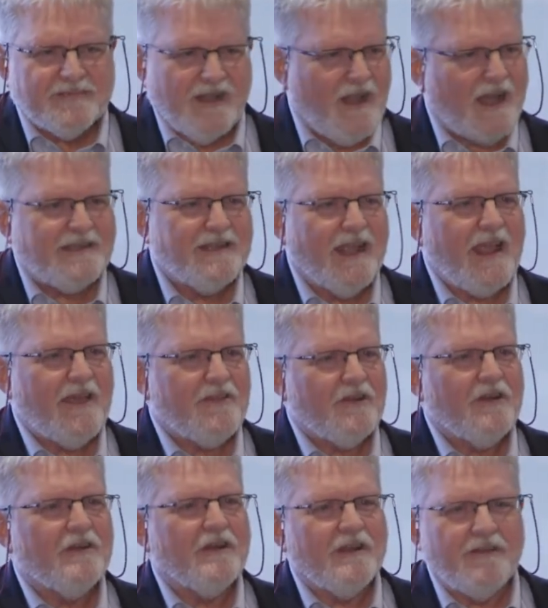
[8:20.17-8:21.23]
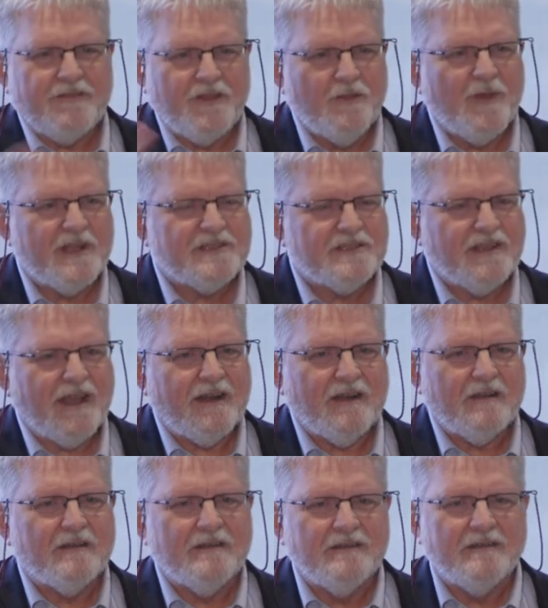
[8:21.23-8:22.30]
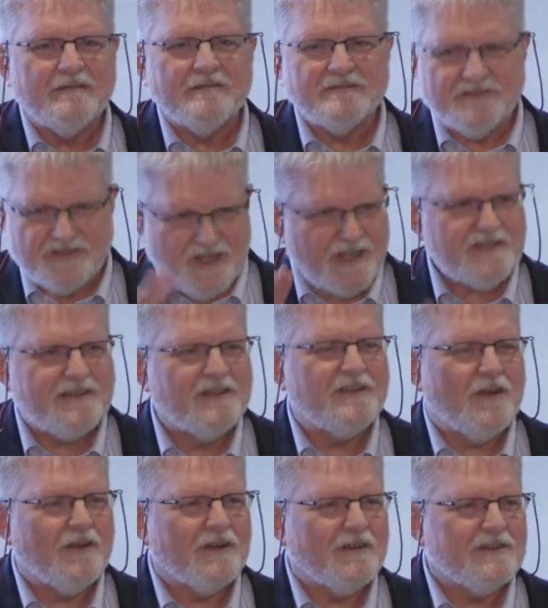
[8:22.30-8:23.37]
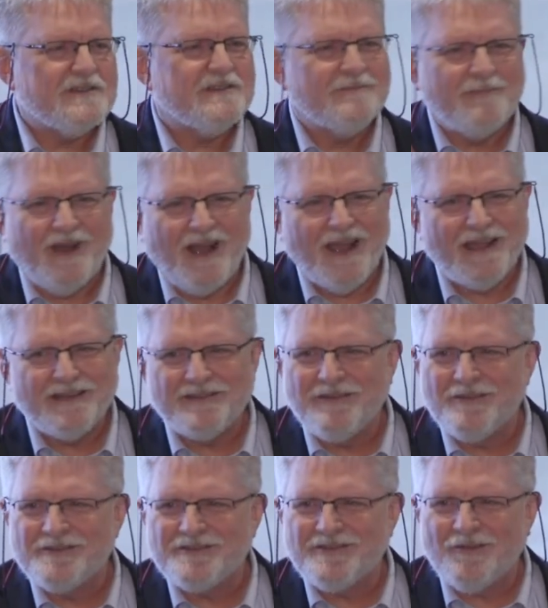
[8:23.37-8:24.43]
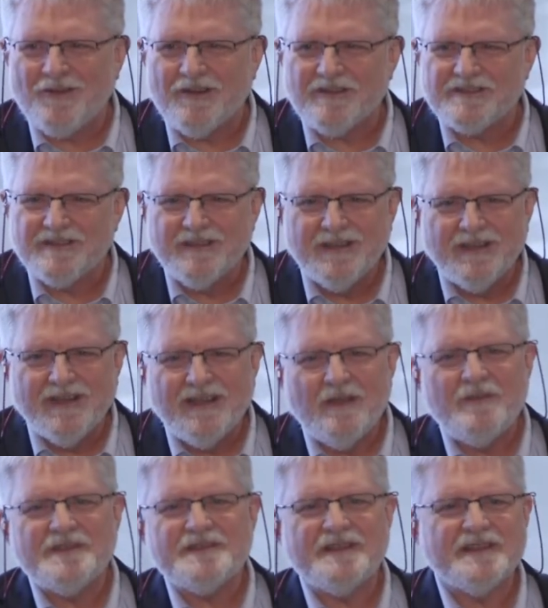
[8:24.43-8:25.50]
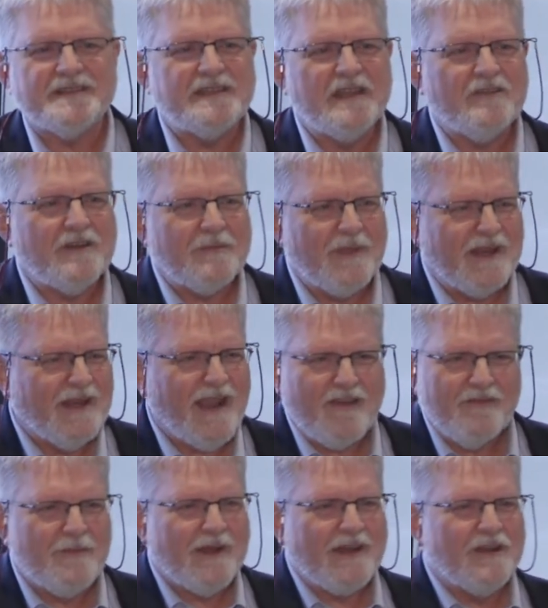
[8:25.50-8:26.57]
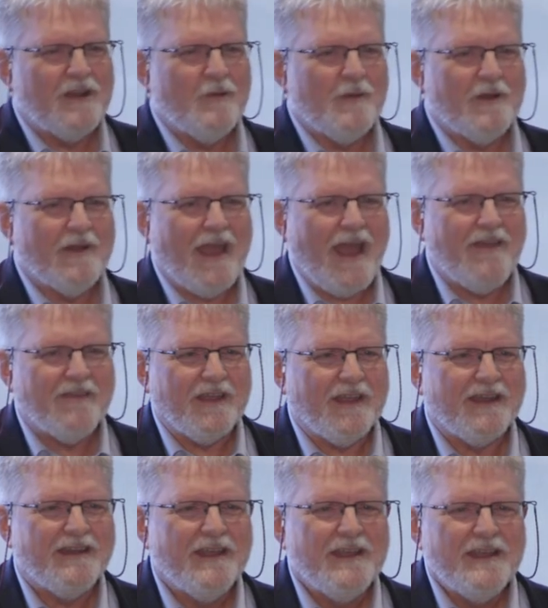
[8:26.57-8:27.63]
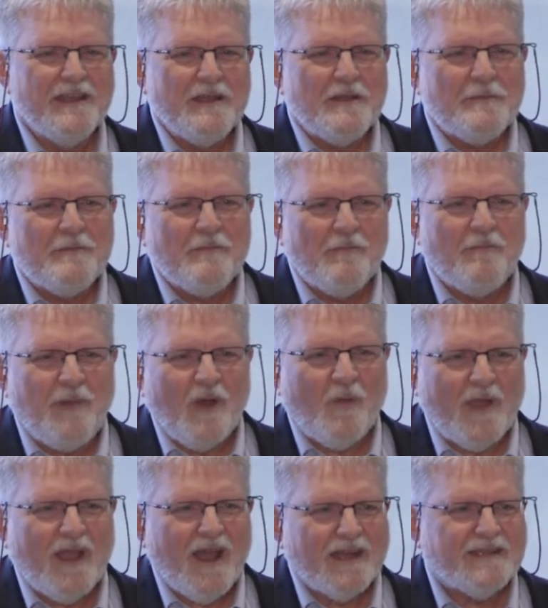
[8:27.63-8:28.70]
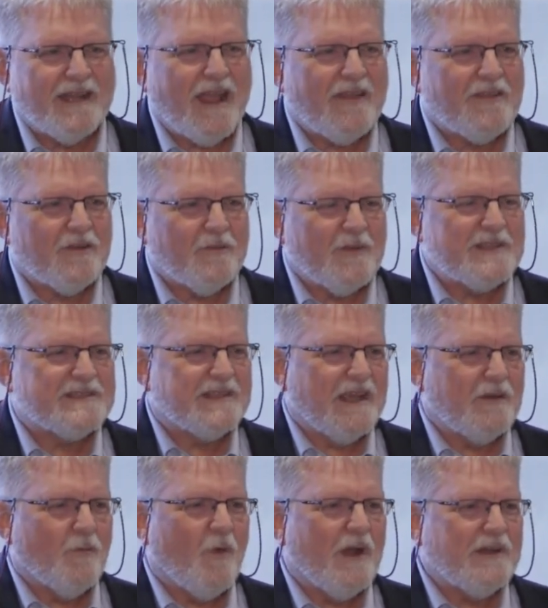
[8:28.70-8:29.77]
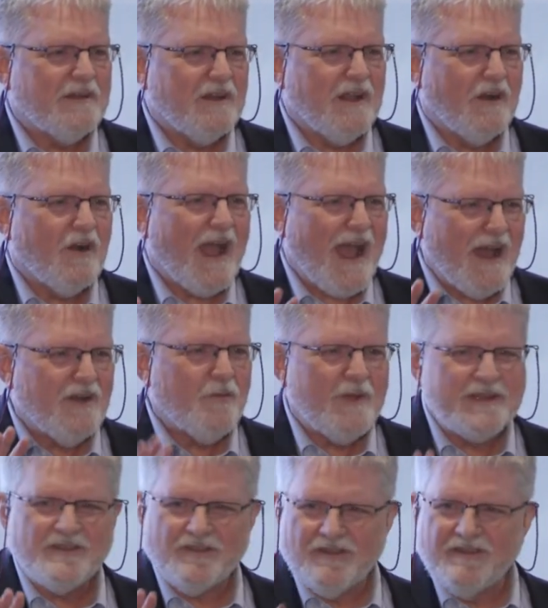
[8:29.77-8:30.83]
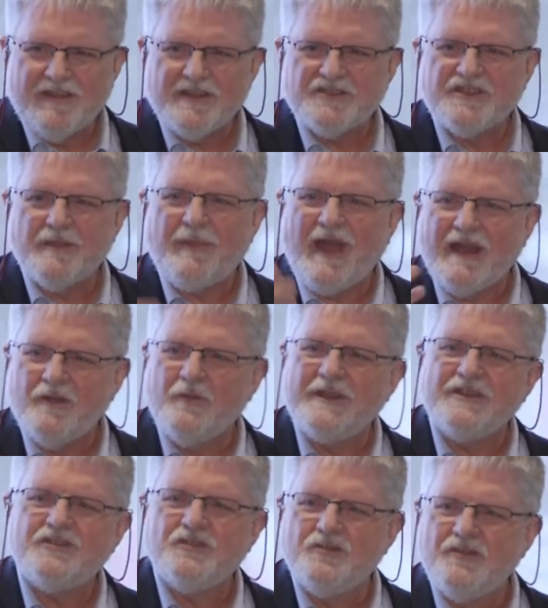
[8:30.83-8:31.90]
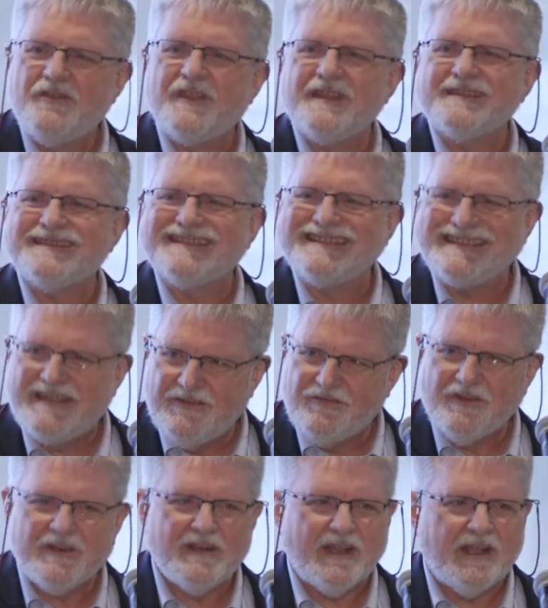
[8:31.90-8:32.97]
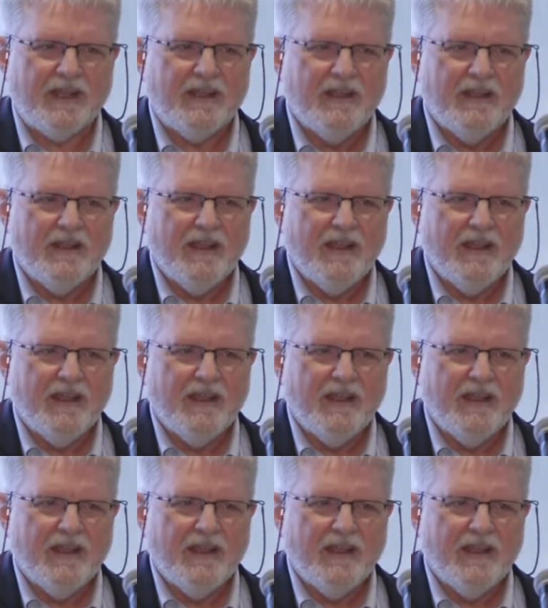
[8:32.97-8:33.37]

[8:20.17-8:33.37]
got together a few months later, just the donors behind closed doors. It wasn't a secret meeting, everybody knew we were having it. But we got together and we said, what, you know, how do we turn this ship? How do we do this differently?